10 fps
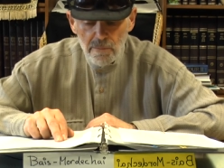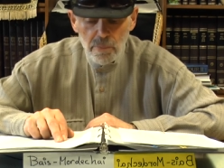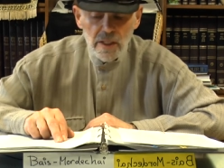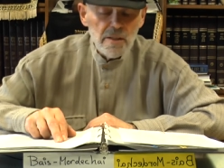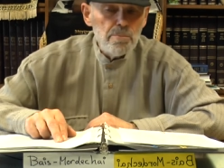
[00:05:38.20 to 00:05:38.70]

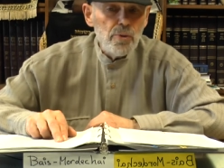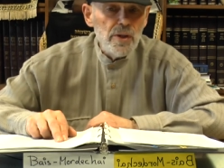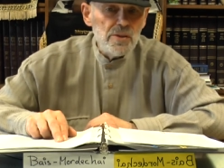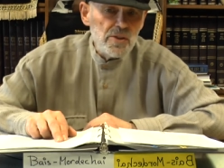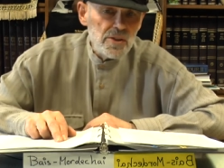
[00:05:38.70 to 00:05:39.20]
Being a
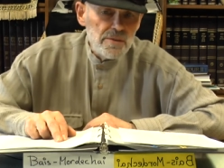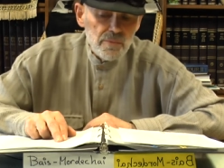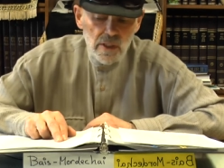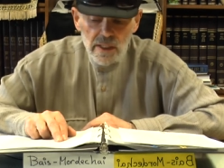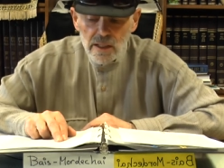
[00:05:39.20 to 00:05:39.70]
prince
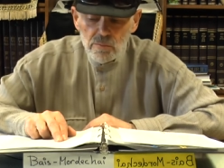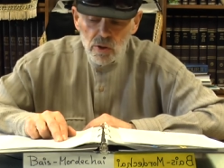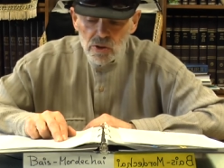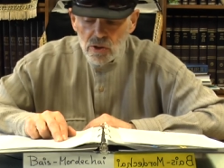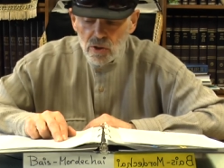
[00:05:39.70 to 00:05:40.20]
allowed
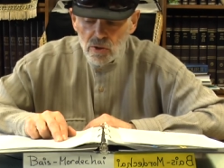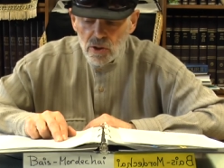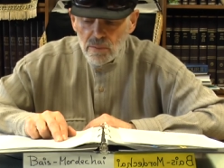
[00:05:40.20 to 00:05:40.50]
Moshe to learn